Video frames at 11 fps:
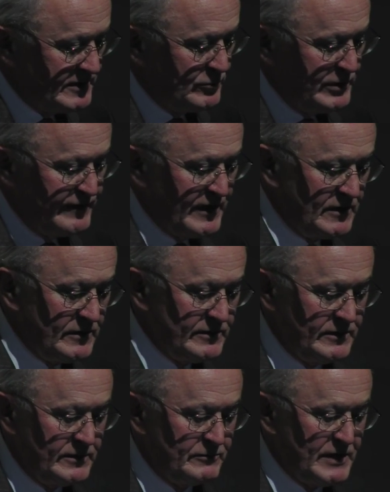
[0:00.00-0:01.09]
that we've held
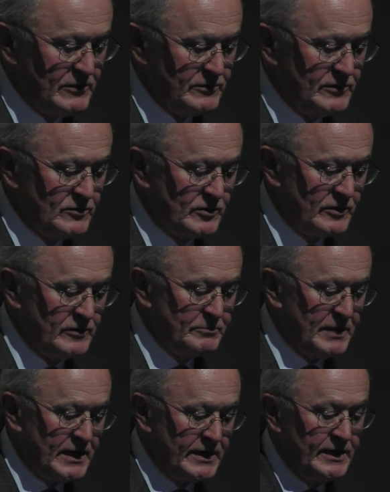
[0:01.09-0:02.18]
around the world.
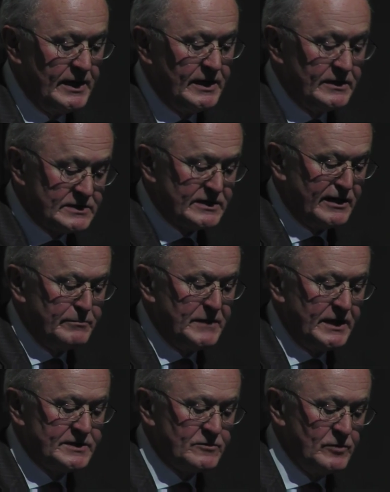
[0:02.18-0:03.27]
By this time
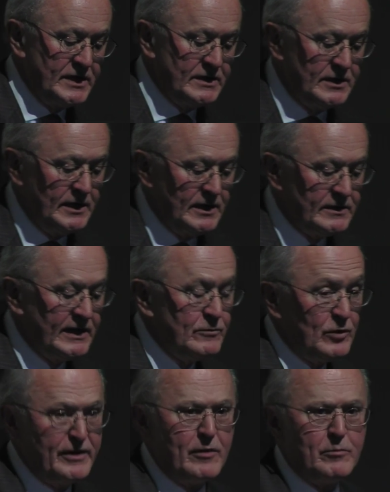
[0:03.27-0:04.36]
next week, they
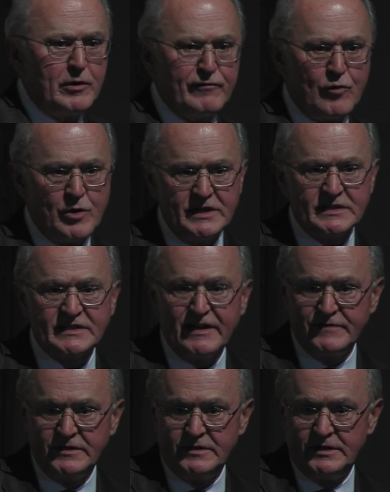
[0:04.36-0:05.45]
will number
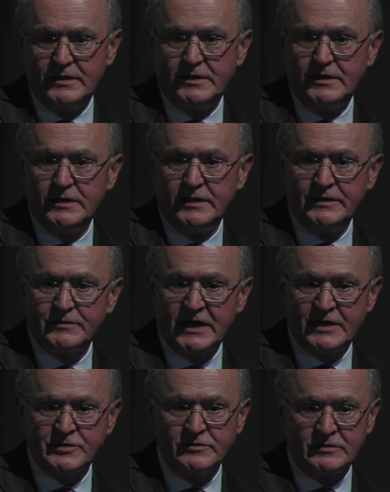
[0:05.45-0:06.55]
47
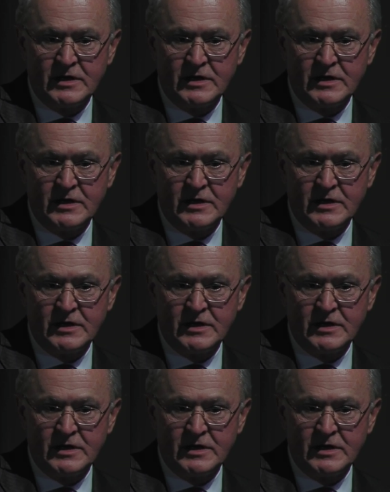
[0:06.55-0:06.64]
international